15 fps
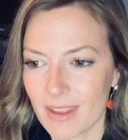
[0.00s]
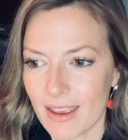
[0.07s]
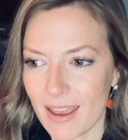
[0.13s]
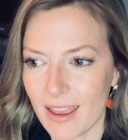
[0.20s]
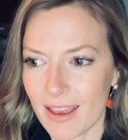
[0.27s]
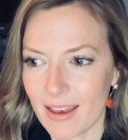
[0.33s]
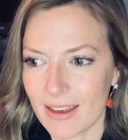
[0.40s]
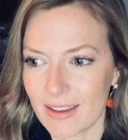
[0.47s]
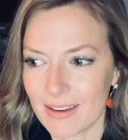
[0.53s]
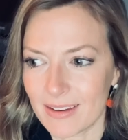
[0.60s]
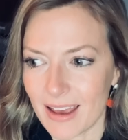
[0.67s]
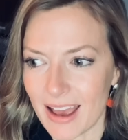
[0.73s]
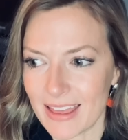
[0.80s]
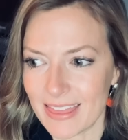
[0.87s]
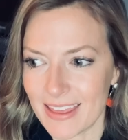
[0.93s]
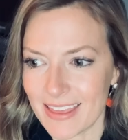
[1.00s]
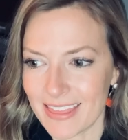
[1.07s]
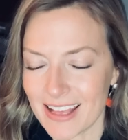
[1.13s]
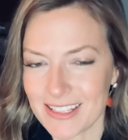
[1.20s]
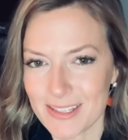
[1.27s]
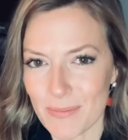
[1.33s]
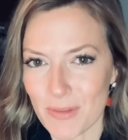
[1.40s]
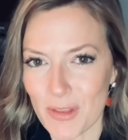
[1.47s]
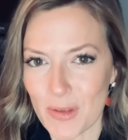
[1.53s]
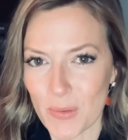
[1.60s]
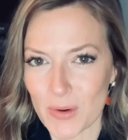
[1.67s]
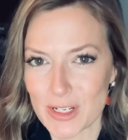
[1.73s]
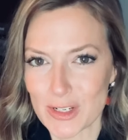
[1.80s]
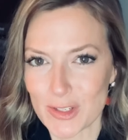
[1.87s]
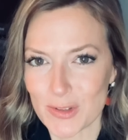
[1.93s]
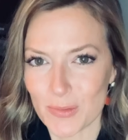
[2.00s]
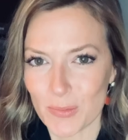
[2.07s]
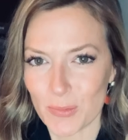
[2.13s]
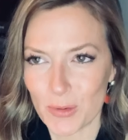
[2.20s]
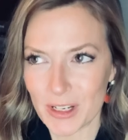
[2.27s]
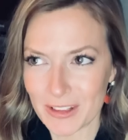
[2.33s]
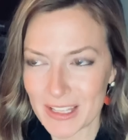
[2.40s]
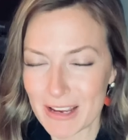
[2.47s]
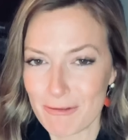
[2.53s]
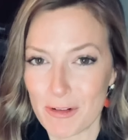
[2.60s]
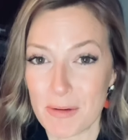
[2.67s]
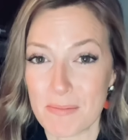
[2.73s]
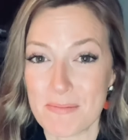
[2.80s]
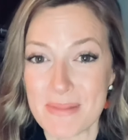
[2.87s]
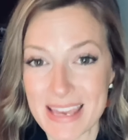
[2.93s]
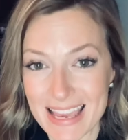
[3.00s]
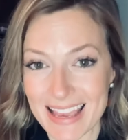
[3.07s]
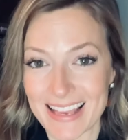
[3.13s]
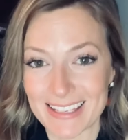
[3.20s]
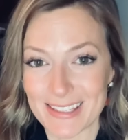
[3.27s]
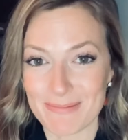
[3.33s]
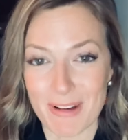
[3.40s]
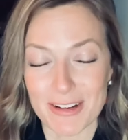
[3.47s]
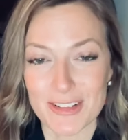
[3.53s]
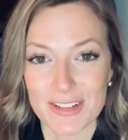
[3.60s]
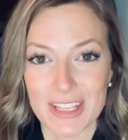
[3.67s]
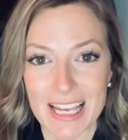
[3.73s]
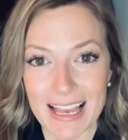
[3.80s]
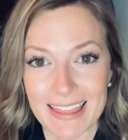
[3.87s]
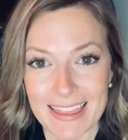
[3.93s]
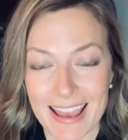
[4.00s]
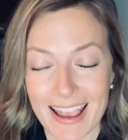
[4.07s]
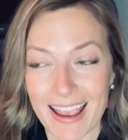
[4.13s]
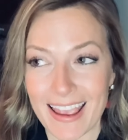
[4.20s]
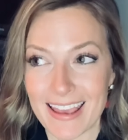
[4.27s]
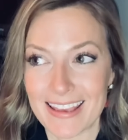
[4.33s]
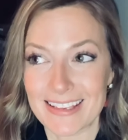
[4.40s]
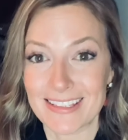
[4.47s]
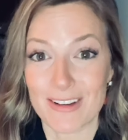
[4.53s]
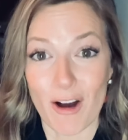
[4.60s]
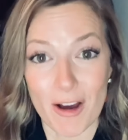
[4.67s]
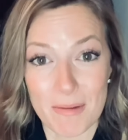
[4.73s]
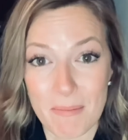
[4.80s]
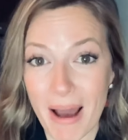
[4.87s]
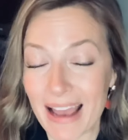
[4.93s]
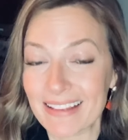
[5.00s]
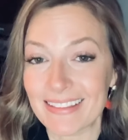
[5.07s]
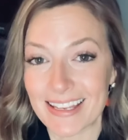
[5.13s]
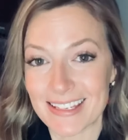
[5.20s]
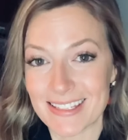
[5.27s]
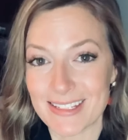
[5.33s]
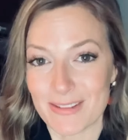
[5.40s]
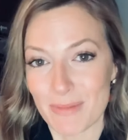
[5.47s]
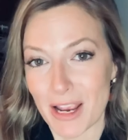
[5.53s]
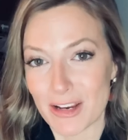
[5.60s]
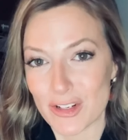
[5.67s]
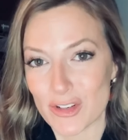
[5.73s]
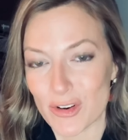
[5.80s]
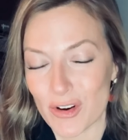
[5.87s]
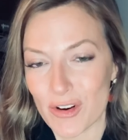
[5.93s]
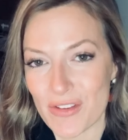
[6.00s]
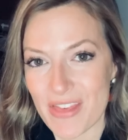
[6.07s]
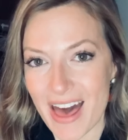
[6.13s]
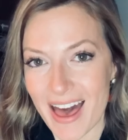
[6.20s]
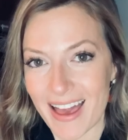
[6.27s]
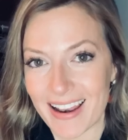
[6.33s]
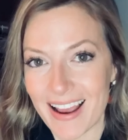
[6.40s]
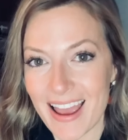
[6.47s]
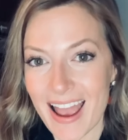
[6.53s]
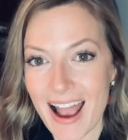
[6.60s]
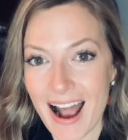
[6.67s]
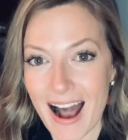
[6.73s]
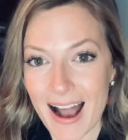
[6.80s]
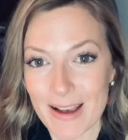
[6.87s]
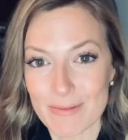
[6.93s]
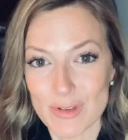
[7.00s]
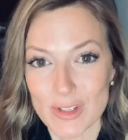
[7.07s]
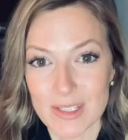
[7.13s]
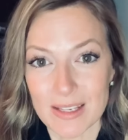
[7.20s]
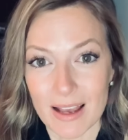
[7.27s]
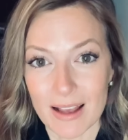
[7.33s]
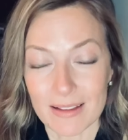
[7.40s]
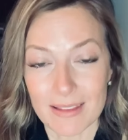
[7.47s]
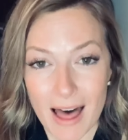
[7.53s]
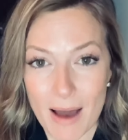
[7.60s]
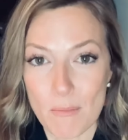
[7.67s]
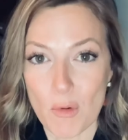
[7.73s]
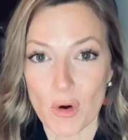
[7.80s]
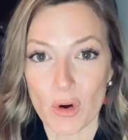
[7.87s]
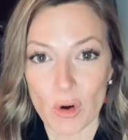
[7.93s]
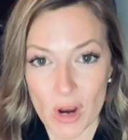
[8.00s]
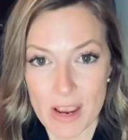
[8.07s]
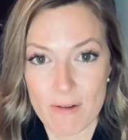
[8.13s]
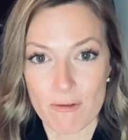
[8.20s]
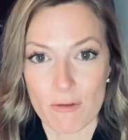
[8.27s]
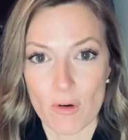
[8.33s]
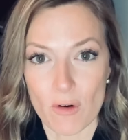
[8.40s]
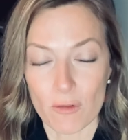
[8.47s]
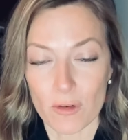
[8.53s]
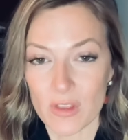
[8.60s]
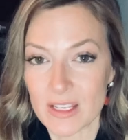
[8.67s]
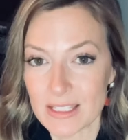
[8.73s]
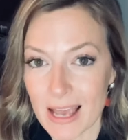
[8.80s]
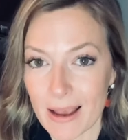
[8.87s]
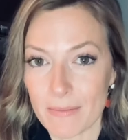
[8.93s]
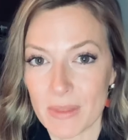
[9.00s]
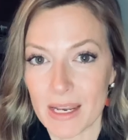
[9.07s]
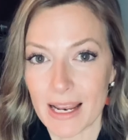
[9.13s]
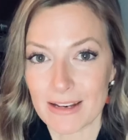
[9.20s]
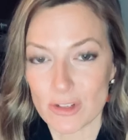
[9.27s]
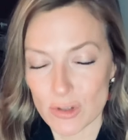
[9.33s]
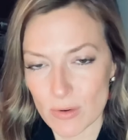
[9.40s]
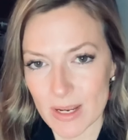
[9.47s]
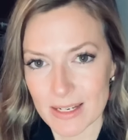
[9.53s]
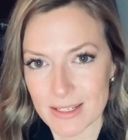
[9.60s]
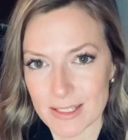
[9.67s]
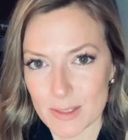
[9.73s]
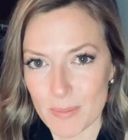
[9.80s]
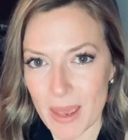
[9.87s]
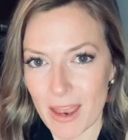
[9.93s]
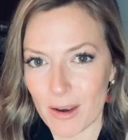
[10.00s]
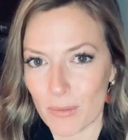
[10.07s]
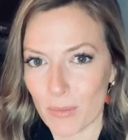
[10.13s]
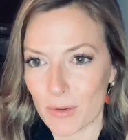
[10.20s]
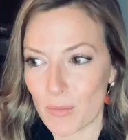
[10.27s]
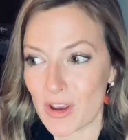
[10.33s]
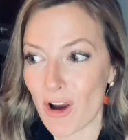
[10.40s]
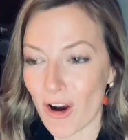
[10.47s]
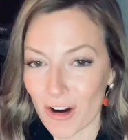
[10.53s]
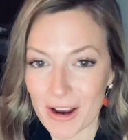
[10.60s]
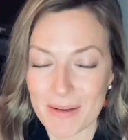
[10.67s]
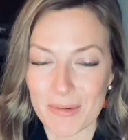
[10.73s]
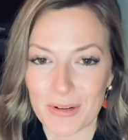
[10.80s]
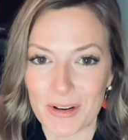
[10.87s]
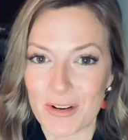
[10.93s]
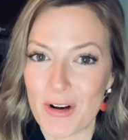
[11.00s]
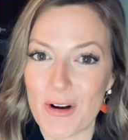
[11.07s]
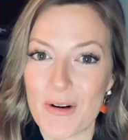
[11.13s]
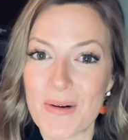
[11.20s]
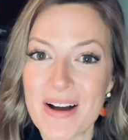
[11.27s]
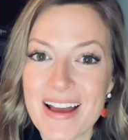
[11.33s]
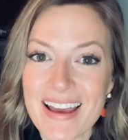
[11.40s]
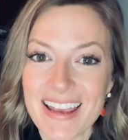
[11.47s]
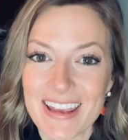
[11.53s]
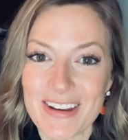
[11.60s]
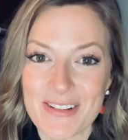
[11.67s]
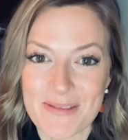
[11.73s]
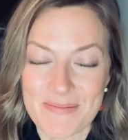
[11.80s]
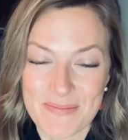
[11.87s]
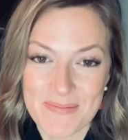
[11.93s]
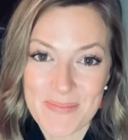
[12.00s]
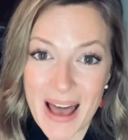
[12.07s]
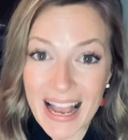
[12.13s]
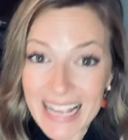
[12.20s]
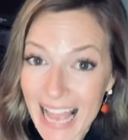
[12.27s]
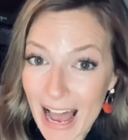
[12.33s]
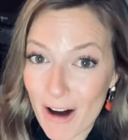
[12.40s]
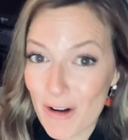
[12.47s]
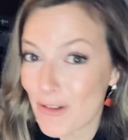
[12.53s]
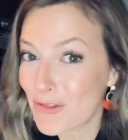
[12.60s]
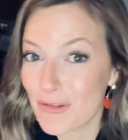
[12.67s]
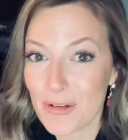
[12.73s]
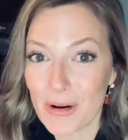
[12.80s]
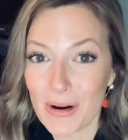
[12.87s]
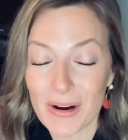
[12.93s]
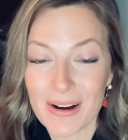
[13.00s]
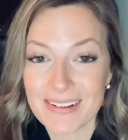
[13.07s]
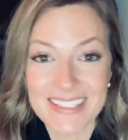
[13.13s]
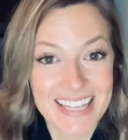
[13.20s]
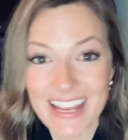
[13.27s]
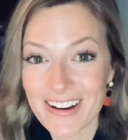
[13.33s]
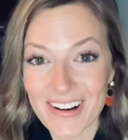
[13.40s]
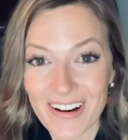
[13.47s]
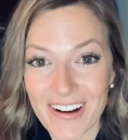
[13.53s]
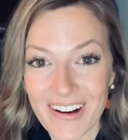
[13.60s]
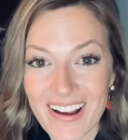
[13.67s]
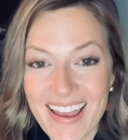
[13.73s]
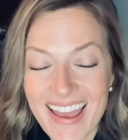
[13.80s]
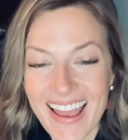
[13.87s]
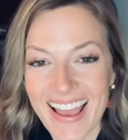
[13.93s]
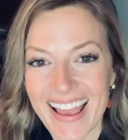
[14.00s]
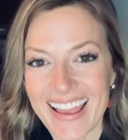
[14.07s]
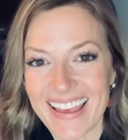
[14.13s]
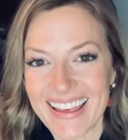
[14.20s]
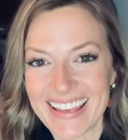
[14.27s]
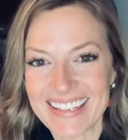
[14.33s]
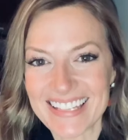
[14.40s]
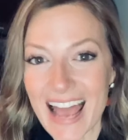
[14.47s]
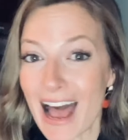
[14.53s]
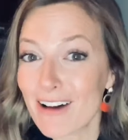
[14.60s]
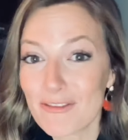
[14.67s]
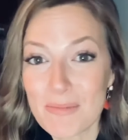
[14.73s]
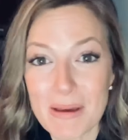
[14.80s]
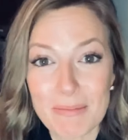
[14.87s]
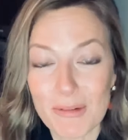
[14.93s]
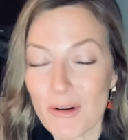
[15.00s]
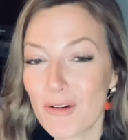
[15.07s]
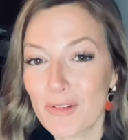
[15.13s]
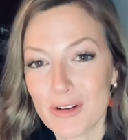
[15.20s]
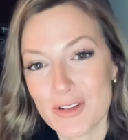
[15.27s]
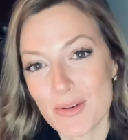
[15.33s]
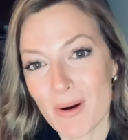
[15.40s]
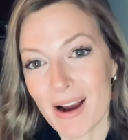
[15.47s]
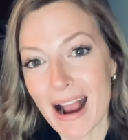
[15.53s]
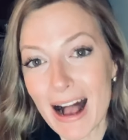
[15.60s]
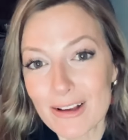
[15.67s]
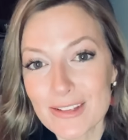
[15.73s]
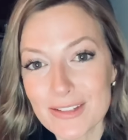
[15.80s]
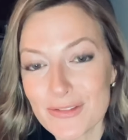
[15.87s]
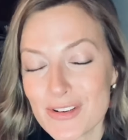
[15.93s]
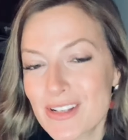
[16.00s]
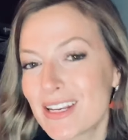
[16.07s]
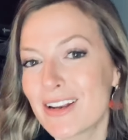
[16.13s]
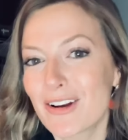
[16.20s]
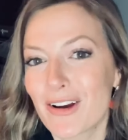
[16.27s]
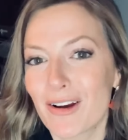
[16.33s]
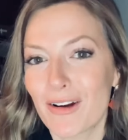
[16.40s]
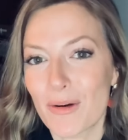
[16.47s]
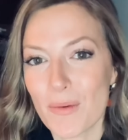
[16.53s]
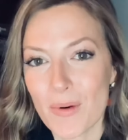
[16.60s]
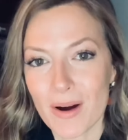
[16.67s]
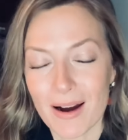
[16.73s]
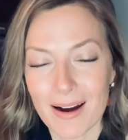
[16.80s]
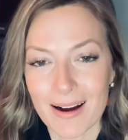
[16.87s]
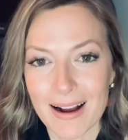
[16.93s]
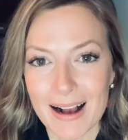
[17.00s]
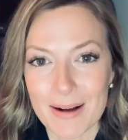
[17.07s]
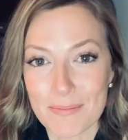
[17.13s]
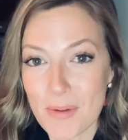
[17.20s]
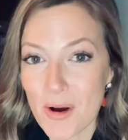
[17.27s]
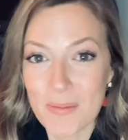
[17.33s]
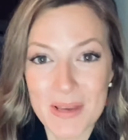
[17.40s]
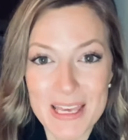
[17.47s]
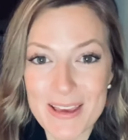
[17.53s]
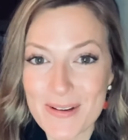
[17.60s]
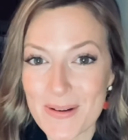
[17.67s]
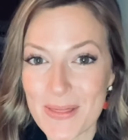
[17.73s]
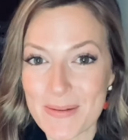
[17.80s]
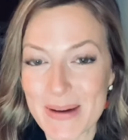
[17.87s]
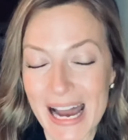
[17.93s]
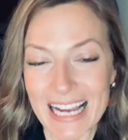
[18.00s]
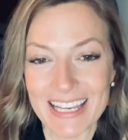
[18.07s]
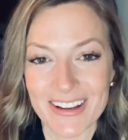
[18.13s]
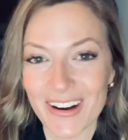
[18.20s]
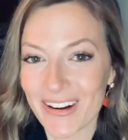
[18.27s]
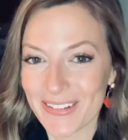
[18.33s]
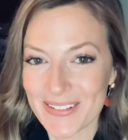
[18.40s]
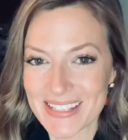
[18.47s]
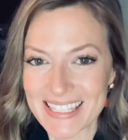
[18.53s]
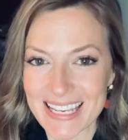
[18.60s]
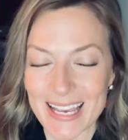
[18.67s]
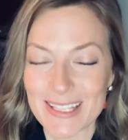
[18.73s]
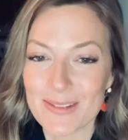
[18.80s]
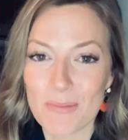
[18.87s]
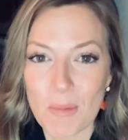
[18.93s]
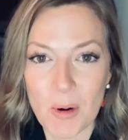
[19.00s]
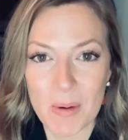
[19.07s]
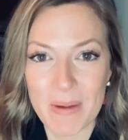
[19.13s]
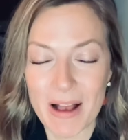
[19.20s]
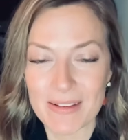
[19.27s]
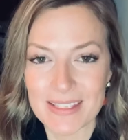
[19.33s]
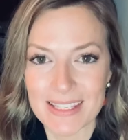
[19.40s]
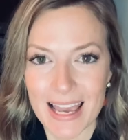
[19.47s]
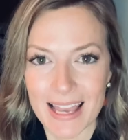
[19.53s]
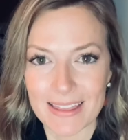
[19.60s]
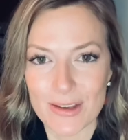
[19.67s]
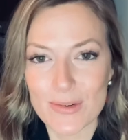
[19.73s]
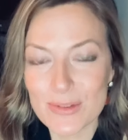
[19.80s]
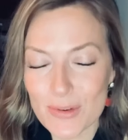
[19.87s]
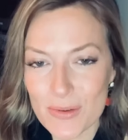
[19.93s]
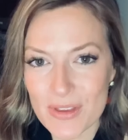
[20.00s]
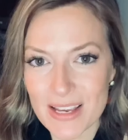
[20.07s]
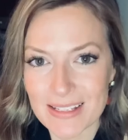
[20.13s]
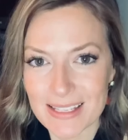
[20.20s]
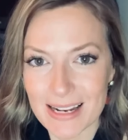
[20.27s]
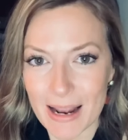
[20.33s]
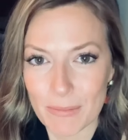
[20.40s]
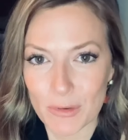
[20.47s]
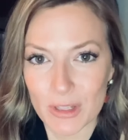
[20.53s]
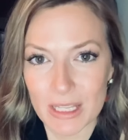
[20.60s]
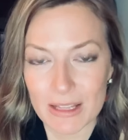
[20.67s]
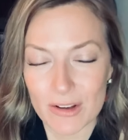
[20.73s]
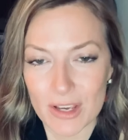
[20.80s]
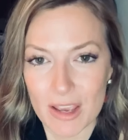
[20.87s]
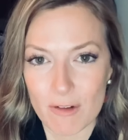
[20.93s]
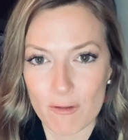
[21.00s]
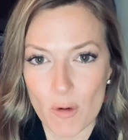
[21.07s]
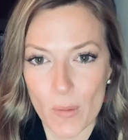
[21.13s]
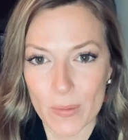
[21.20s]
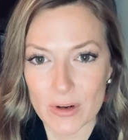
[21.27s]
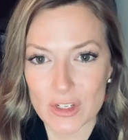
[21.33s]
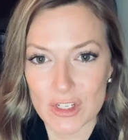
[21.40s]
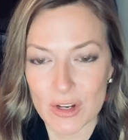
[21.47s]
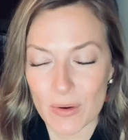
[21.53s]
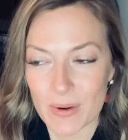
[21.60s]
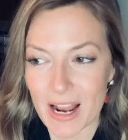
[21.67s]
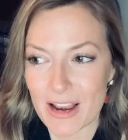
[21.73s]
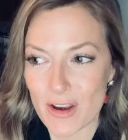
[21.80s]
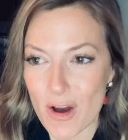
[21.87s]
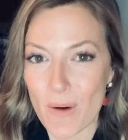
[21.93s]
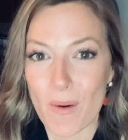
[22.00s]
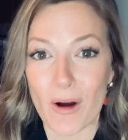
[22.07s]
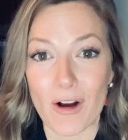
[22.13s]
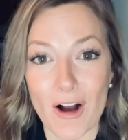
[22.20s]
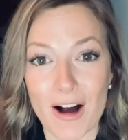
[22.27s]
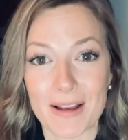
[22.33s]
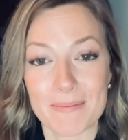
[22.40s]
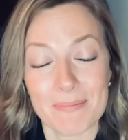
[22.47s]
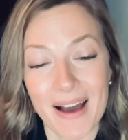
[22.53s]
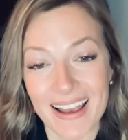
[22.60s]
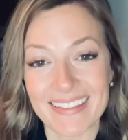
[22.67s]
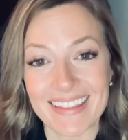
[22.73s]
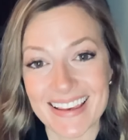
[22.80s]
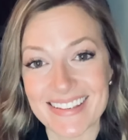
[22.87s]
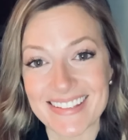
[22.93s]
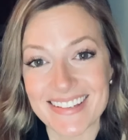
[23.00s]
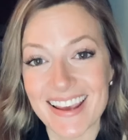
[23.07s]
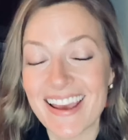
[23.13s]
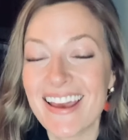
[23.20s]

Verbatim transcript: and I think that's something that we just really, for me especially, I think is on my list to make sure that I'm just a lot more grateful for the time that I do get to spend when we are able to go, you know, back out for dinner and have people over to our house for dinner, or um, barbecue in the backyard once it gets warm outside. Those are things that I'm really looking forward to, and I know are on my list